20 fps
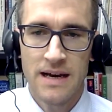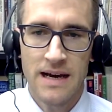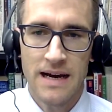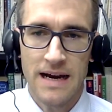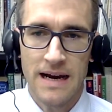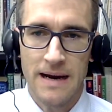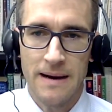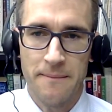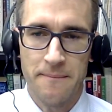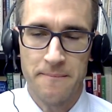
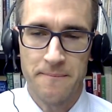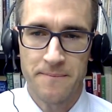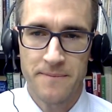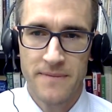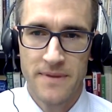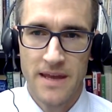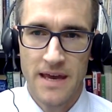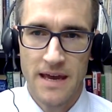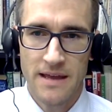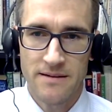
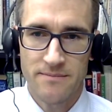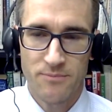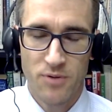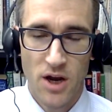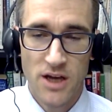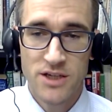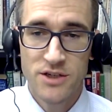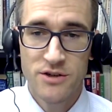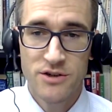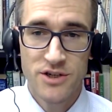And
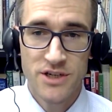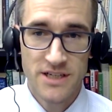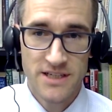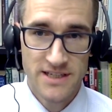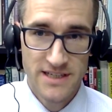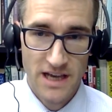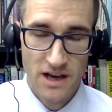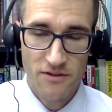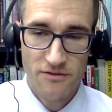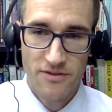prostitution
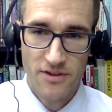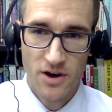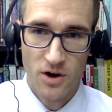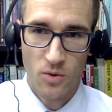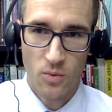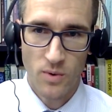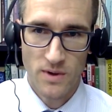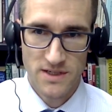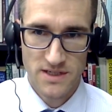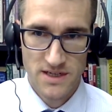itself, though,
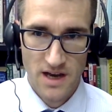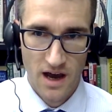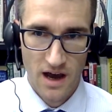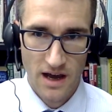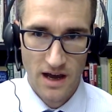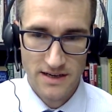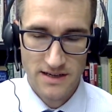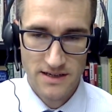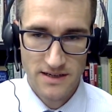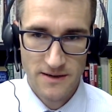was
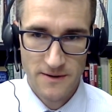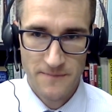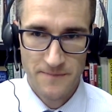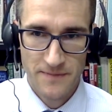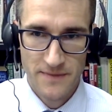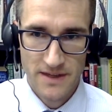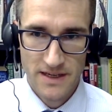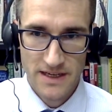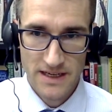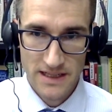not
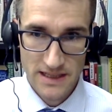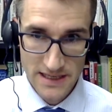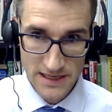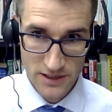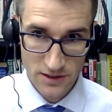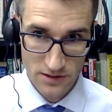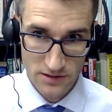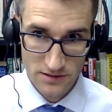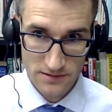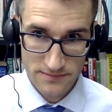
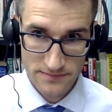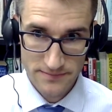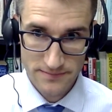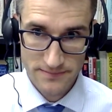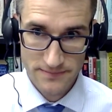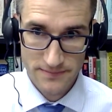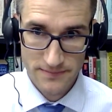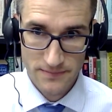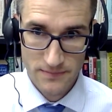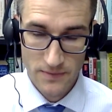illegal,
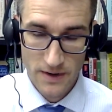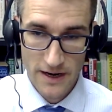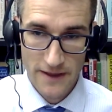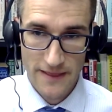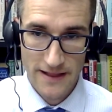right?